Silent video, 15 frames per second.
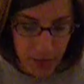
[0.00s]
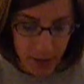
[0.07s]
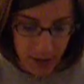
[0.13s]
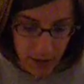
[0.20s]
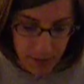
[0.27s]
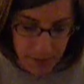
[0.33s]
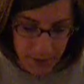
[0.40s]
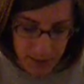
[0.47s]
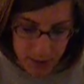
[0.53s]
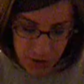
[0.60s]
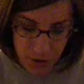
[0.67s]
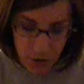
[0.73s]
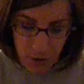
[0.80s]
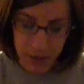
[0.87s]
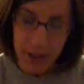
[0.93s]
The
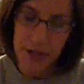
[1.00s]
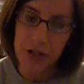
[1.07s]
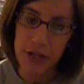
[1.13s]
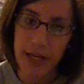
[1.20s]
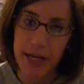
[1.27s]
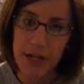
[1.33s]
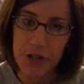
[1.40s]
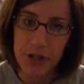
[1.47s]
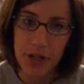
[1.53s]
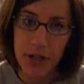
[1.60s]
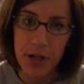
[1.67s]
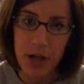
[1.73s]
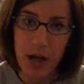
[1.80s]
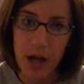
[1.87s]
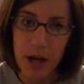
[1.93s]
biggest goal in
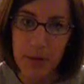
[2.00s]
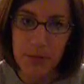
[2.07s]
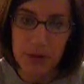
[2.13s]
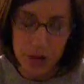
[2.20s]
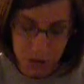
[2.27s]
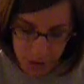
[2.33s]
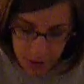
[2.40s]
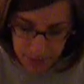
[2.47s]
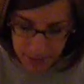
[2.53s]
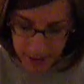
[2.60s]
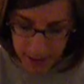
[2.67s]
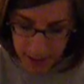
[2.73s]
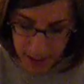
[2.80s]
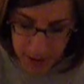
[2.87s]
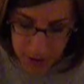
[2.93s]
education should
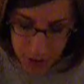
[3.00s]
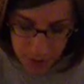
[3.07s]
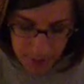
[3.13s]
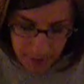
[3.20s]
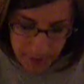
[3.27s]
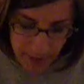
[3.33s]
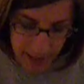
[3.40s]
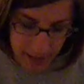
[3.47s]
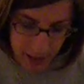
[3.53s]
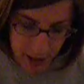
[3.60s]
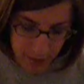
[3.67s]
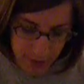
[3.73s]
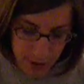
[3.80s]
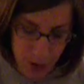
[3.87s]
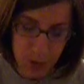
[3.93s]
be to provide
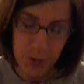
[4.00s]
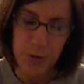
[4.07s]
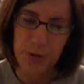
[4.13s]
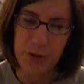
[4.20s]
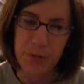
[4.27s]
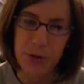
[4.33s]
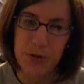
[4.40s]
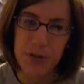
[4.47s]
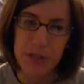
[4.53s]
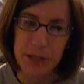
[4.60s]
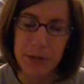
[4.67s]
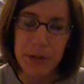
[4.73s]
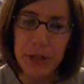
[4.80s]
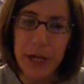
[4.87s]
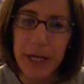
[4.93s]
individuals with the most
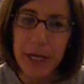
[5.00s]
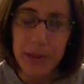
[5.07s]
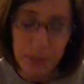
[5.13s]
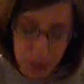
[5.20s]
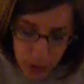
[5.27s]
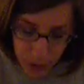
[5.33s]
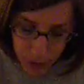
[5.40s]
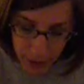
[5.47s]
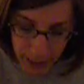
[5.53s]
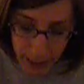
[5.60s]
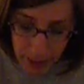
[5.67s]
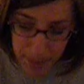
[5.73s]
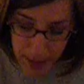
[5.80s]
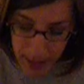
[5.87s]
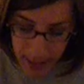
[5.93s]
stimulating
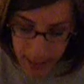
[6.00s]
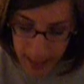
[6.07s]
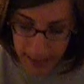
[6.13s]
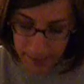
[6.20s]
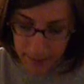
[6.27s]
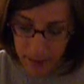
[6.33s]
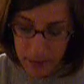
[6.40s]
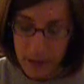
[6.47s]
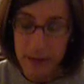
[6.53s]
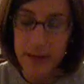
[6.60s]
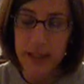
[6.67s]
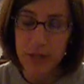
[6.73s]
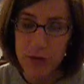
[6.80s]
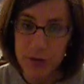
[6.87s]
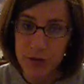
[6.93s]
program in the
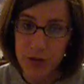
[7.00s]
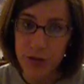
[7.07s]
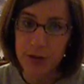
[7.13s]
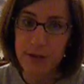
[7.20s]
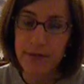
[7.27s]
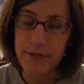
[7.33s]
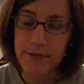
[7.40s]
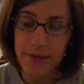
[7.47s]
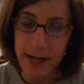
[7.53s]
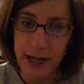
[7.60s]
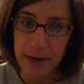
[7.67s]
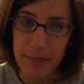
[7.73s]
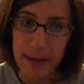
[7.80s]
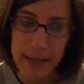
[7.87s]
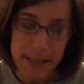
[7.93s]
least restrictive
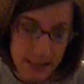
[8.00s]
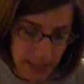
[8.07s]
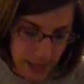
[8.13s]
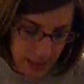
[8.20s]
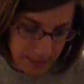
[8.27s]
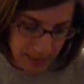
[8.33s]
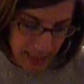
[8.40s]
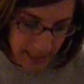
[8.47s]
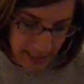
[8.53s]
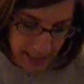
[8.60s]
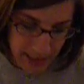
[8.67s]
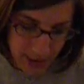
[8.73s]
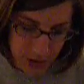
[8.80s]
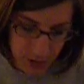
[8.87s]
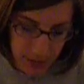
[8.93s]
environment,
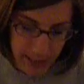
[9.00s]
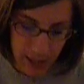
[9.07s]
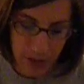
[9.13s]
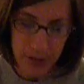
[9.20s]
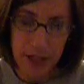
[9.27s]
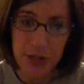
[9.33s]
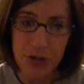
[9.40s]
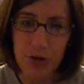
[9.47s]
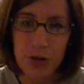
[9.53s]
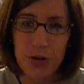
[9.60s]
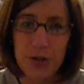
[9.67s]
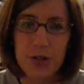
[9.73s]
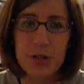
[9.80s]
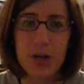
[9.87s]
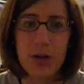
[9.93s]
taking into account each
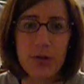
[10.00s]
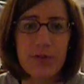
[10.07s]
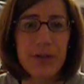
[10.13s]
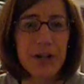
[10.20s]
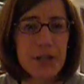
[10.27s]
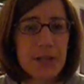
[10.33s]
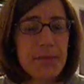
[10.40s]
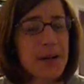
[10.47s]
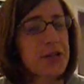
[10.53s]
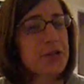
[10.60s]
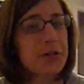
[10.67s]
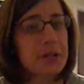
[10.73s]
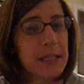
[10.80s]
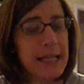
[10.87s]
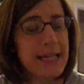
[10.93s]
girl's own very
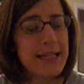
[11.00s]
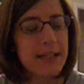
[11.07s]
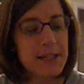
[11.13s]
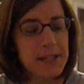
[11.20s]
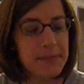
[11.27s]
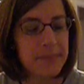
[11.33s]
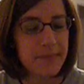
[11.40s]
special needs.